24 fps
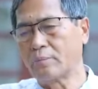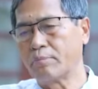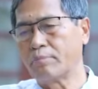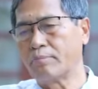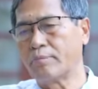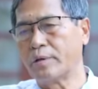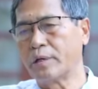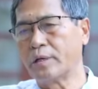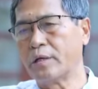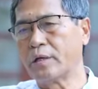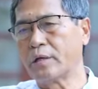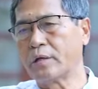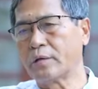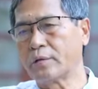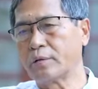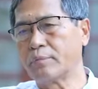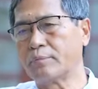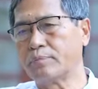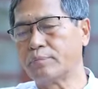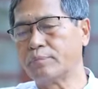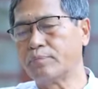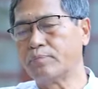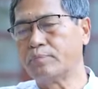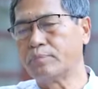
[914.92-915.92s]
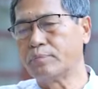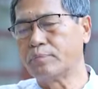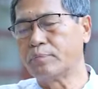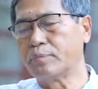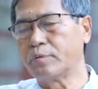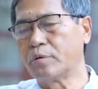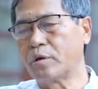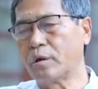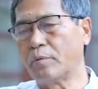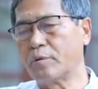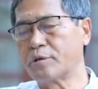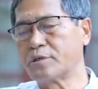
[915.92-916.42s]
very
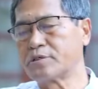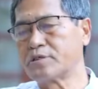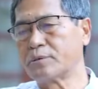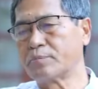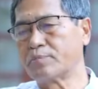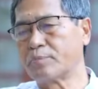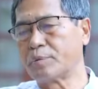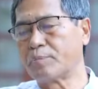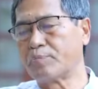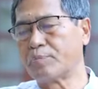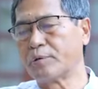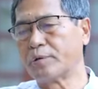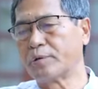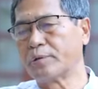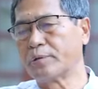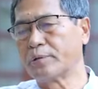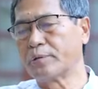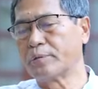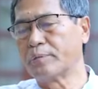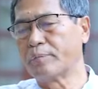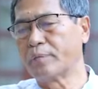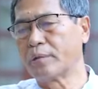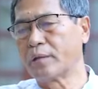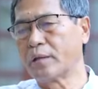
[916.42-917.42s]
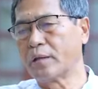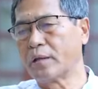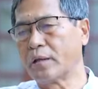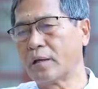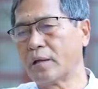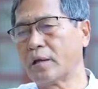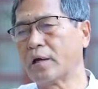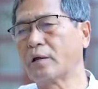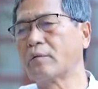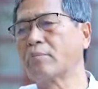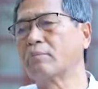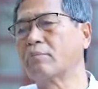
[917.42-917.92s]
common people
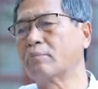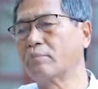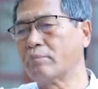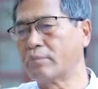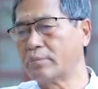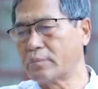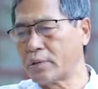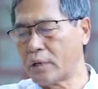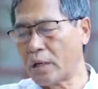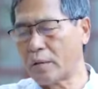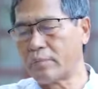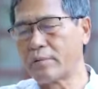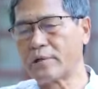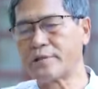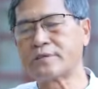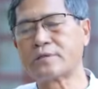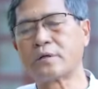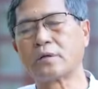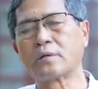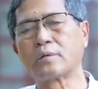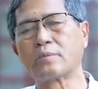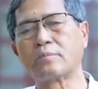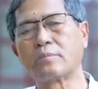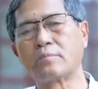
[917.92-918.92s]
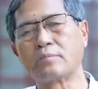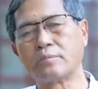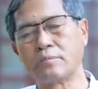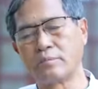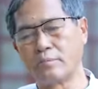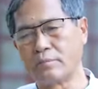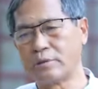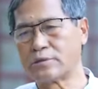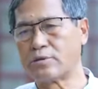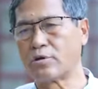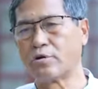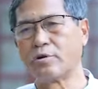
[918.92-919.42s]
and tribals are
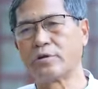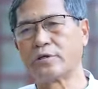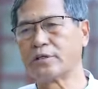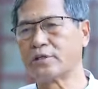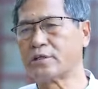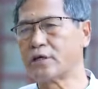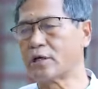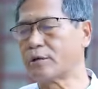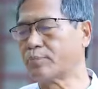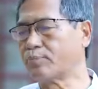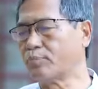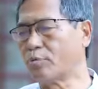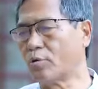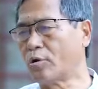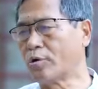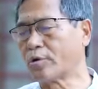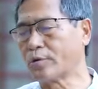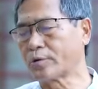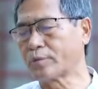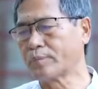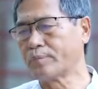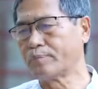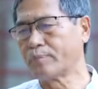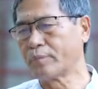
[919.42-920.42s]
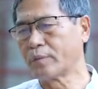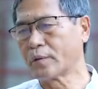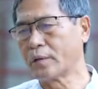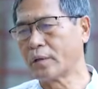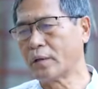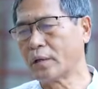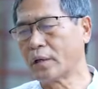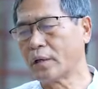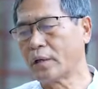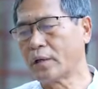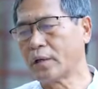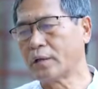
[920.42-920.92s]
majority, they are poor,
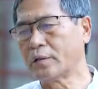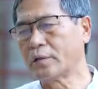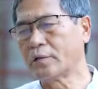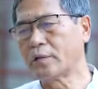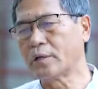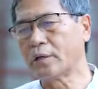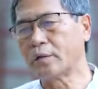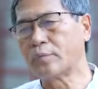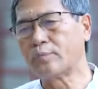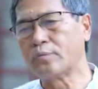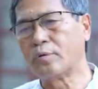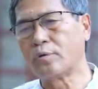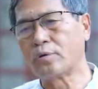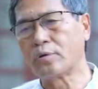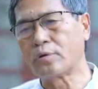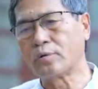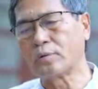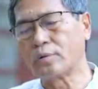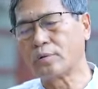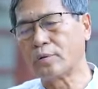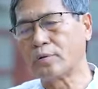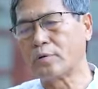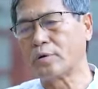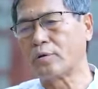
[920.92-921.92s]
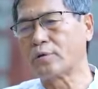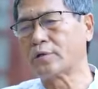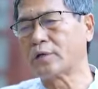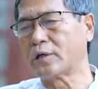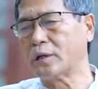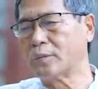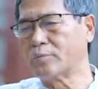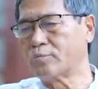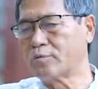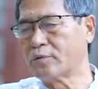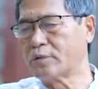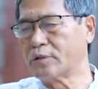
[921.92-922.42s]
and their vote not
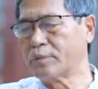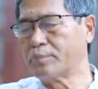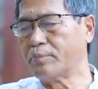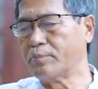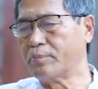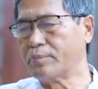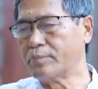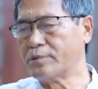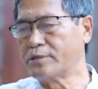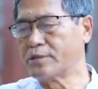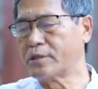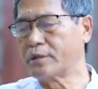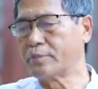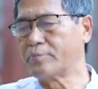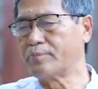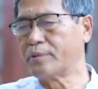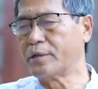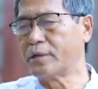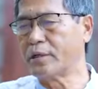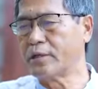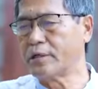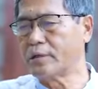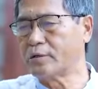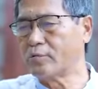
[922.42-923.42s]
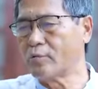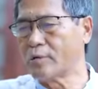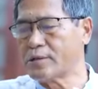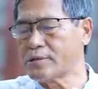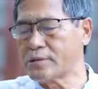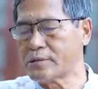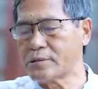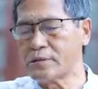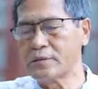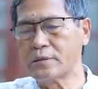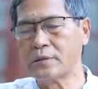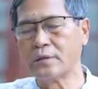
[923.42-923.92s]
came to the BJP, it
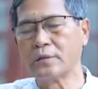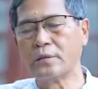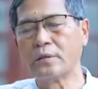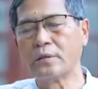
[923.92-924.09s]
was